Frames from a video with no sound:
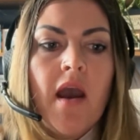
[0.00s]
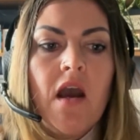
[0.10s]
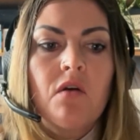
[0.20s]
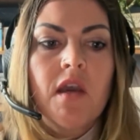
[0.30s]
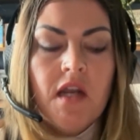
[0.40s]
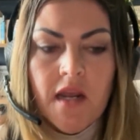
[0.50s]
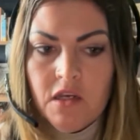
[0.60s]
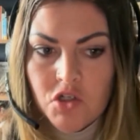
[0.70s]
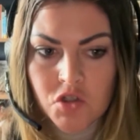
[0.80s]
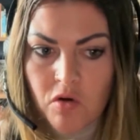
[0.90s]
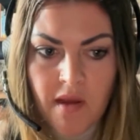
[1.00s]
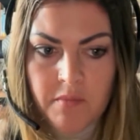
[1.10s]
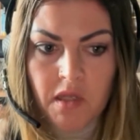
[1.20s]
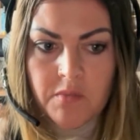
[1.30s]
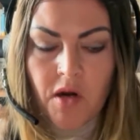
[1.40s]
how can I control
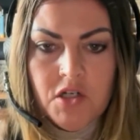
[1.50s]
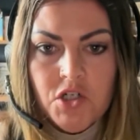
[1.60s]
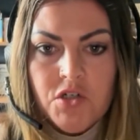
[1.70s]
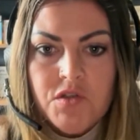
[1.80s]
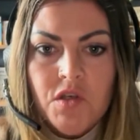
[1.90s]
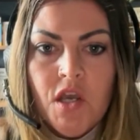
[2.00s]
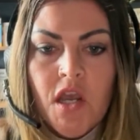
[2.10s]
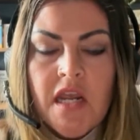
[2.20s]
my blood pressures?